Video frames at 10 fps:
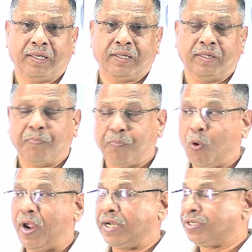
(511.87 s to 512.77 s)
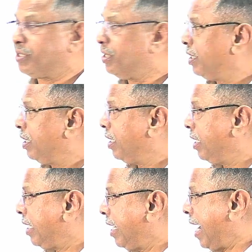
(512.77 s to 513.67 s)
The poet
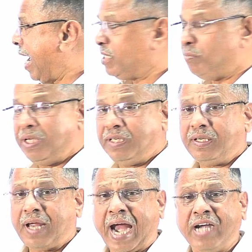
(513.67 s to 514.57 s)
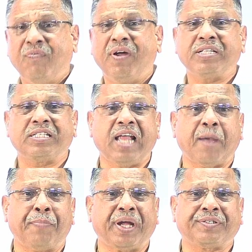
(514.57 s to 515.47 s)
has been adversely
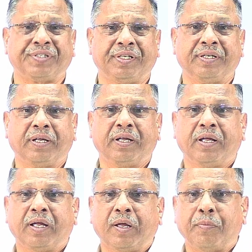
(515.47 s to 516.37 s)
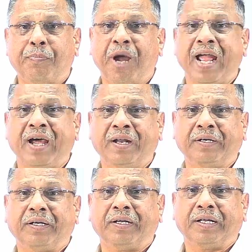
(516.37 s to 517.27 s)
affected by her
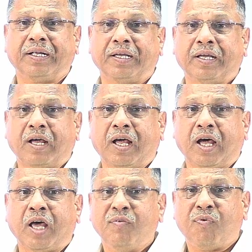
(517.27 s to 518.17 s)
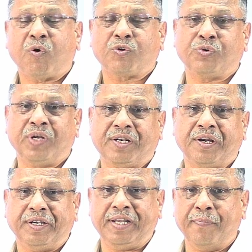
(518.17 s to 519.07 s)
unfortunate
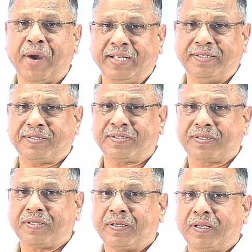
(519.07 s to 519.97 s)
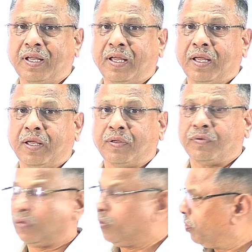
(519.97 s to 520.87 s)
demise.
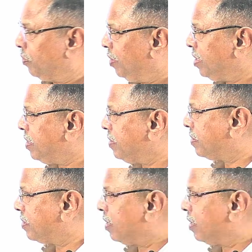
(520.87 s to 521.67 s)
So this is